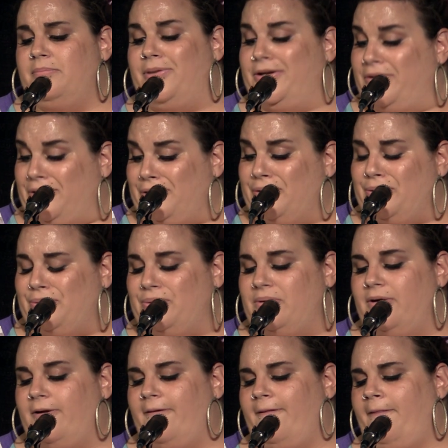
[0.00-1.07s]
But
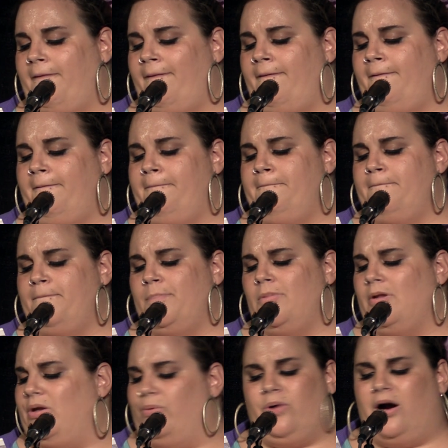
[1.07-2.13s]
you
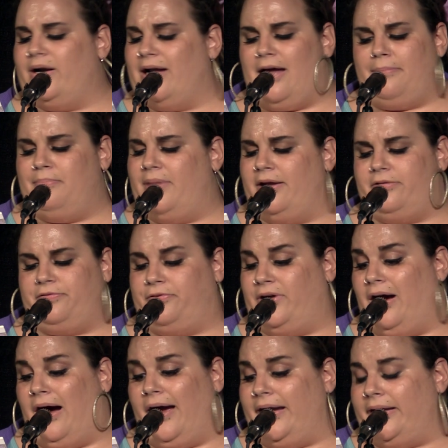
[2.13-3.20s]
are not meant
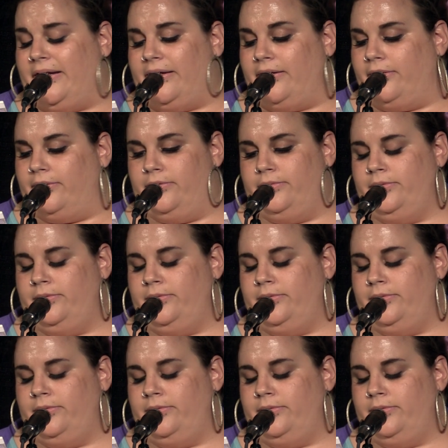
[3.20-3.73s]
for hiding.